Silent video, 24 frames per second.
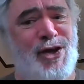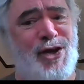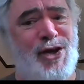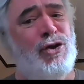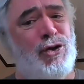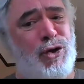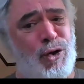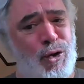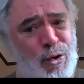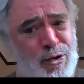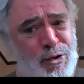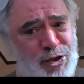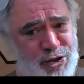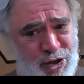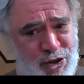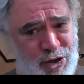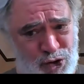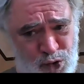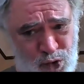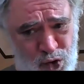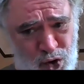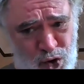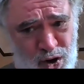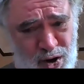the conclusion to
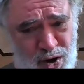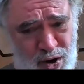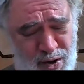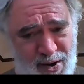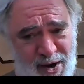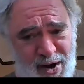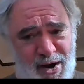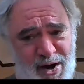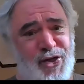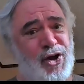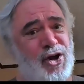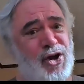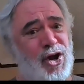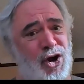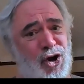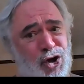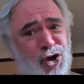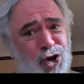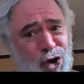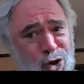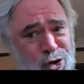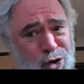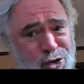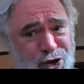draw. The
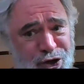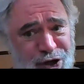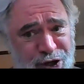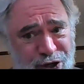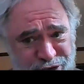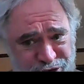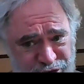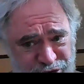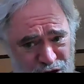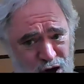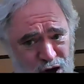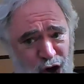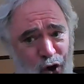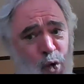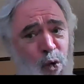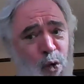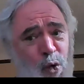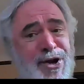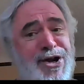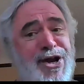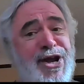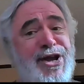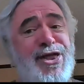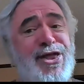conclusion is
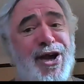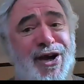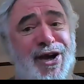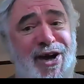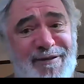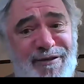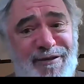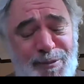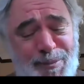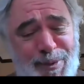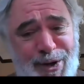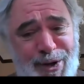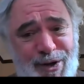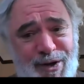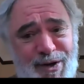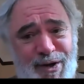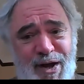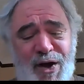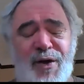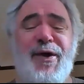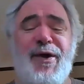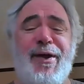we need the government.